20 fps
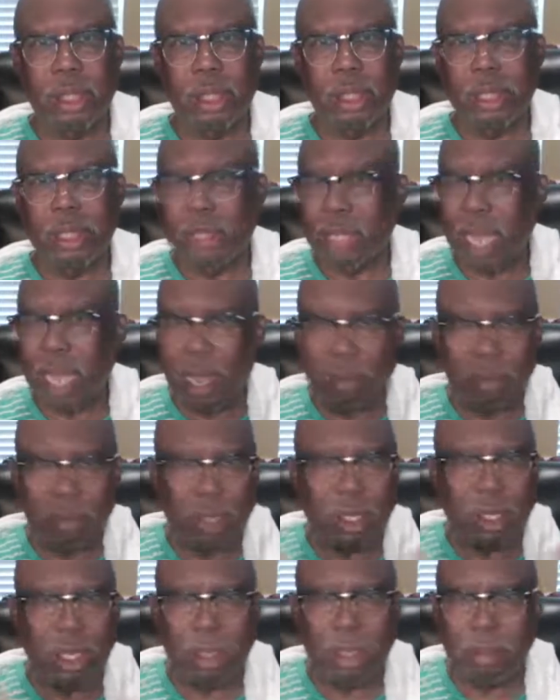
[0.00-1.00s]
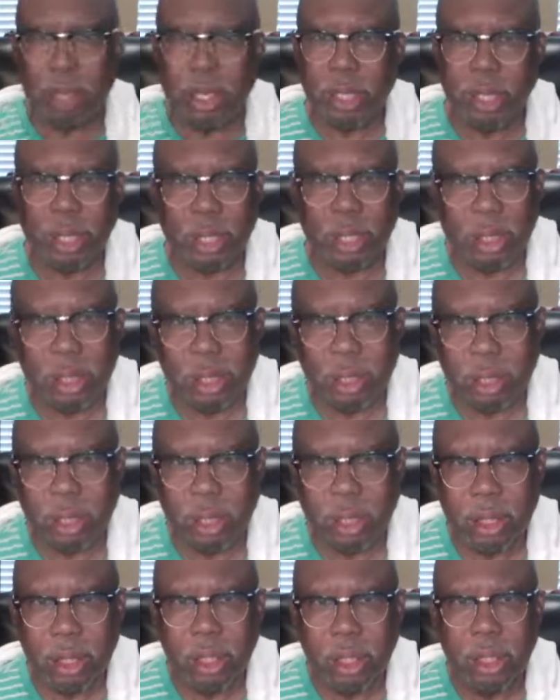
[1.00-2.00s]
It's time to come in.
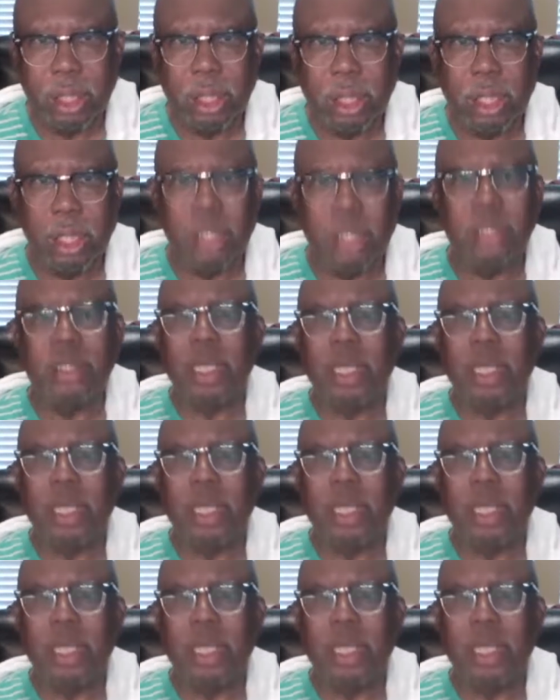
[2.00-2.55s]
It's